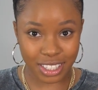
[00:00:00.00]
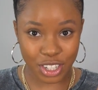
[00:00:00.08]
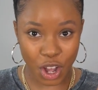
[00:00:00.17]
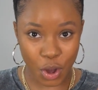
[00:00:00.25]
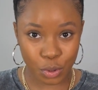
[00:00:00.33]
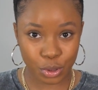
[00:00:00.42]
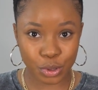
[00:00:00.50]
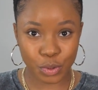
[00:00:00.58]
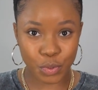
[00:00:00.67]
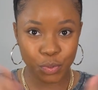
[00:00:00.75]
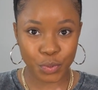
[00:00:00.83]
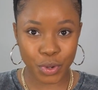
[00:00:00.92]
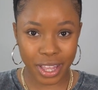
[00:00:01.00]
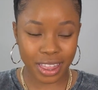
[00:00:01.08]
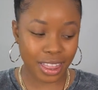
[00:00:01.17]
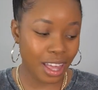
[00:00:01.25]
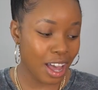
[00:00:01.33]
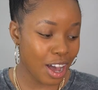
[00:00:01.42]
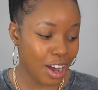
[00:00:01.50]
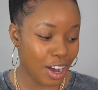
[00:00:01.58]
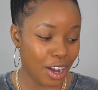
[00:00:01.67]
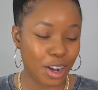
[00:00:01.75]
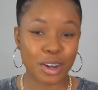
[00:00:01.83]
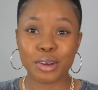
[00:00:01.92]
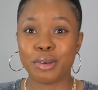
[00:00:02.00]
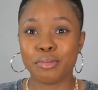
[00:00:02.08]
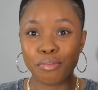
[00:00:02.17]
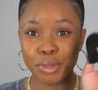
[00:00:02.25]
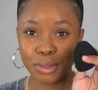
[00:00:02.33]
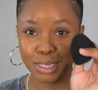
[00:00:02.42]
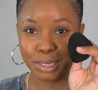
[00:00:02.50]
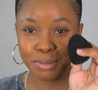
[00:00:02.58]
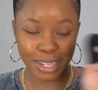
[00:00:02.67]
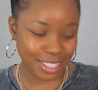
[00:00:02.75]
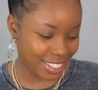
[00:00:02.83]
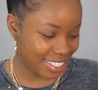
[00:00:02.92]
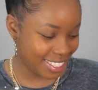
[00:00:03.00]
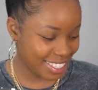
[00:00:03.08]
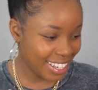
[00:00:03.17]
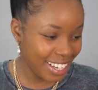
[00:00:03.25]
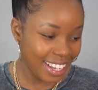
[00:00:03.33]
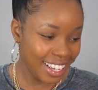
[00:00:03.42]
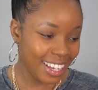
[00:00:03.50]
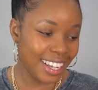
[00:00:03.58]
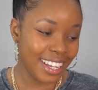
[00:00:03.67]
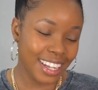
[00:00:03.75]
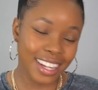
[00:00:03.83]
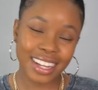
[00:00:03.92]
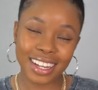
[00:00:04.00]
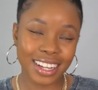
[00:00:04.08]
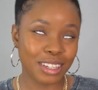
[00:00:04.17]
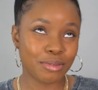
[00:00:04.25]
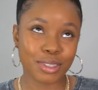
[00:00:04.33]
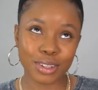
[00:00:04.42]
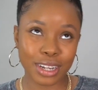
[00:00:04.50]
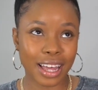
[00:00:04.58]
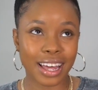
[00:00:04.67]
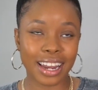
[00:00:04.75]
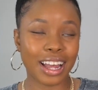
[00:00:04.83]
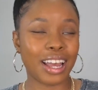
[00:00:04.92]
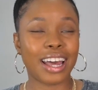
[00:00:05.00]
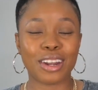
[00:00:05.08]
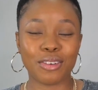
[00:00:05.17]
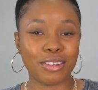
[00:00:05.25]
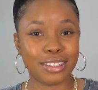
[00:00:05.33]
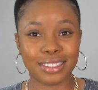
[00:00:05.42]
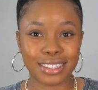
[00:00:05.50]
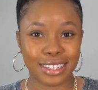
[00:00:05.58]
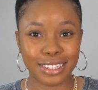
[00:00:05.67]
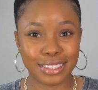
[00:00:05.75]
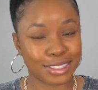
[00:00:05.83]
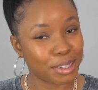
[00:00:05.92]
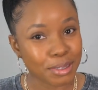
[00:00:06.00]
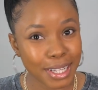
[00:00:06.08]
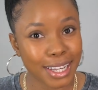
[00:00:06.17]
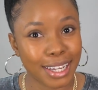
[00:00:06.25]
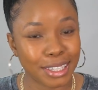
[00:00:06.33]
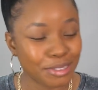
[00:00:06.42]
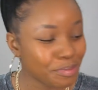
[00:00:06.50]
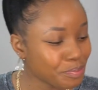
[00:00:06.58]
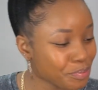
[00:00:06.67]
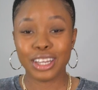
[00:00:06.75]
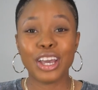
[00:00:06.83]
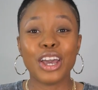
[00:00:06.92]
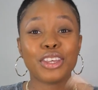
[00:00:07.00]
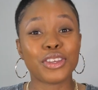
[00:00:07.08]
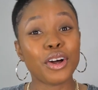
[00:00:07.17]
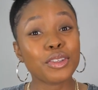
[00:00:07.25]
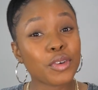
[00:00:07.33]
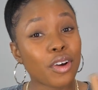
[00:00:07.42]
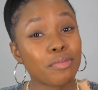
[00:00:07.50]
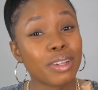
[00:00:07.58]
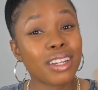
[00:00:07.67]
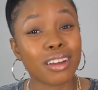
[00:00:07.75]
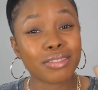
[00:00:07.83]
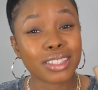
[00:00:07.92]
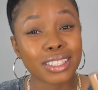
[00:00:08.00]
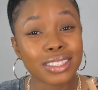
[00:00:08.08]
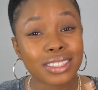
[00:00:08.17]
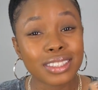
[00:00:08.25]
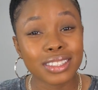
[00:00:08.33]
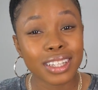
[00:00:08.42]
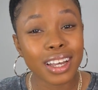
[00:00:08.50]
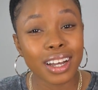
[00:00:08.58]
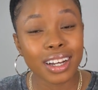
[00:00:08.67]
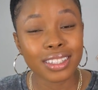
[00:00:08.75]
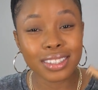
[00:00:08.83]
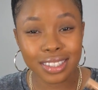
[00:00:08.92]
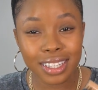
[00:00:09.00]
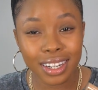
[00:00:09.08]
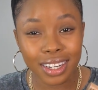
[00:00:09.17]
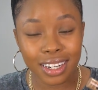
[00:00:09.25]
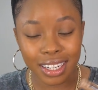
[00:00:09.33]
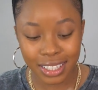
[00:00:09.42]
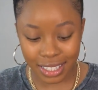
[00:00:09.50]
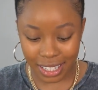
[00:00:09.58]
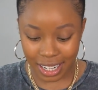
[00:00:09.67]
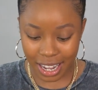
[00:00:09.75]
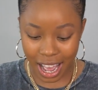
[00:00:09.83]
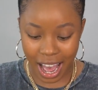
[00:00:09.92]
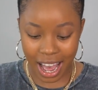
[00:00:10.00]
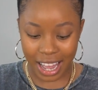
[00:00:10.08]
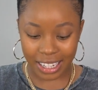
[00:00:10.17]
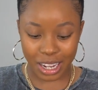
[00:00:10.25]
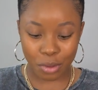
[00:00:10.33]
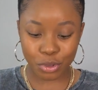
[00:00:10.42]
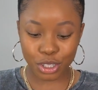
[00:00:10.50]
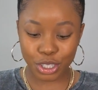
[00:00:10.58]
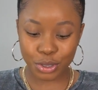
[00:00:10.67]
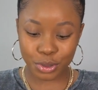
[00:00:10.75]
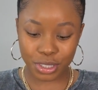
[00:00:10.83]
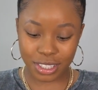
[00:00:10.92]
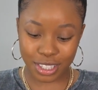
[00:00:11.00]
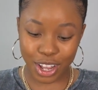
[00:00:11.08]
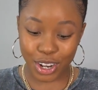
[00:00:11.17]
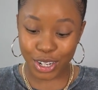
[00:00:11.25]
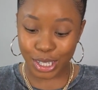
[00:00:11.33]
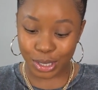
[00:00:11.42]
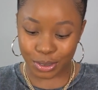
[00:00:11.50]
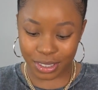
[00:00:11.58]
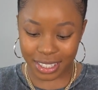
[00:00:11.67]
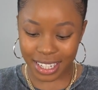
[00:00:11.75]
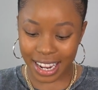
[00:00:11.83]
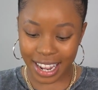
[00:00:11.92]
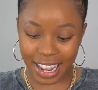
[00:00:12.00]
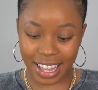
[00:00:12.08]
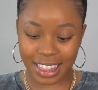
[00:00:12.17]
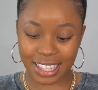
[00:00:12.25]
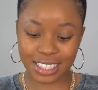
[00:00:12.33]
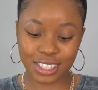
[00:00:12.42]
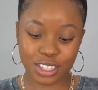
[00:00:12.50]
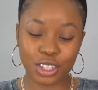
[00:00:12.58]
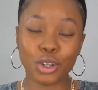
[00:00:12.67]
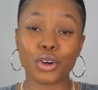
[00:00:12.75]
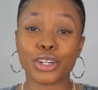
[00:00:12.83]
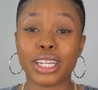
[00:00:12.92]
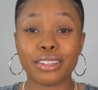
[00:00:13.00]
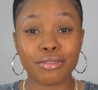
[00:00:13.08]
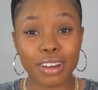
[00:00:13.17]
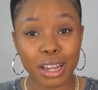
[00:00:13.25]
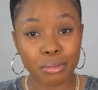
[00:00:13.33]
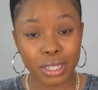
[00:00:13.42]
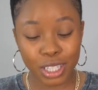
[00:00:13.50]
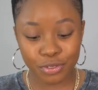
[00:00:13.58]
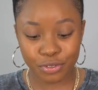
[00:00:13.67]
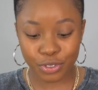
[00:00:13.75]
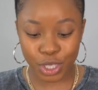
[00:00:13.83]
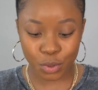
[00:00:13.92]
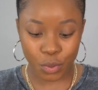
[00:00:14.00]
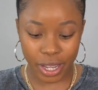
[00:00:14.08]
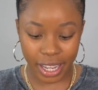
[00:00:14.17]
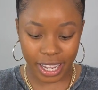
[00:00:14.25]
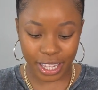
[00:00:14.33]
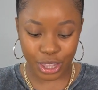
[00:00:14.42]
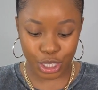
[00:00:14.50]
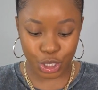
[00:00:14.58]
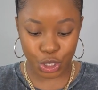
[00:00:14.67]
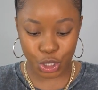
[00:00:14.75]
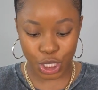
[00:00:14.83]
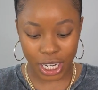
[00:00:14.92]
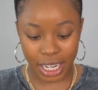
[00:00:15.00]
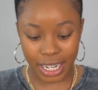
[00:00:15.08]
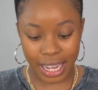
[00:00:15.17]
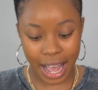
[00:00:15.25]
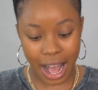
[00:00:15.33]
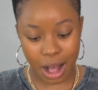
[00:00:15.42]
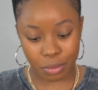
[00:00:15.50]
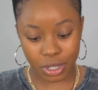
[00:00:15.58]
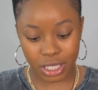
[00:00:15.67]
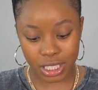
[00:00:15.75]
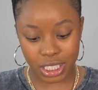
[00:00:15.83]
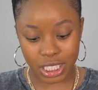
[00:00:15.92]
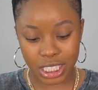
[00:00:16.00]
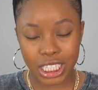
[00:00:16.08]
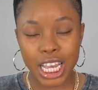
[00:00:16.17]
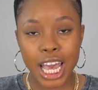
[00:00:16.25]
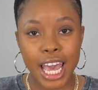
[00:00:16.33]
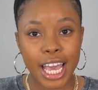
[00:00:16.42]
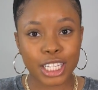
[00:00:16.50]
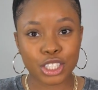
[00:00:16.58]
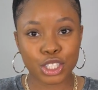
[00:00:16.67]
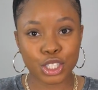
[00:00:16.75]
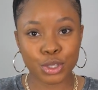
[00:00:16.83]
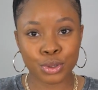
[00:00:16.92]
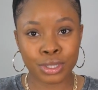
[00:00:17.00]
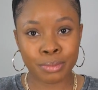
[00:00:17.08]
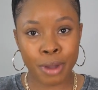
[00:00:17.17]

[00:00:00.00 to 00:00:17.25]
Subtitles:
it out with her beauty sponge. I'm so glad I had all these things. I was saying, y'all know I've been loving this concealer lately, and I'm gonna use it alone today. This is the L'Oreal Infallible Full Wear in the shade Almond. Excuse the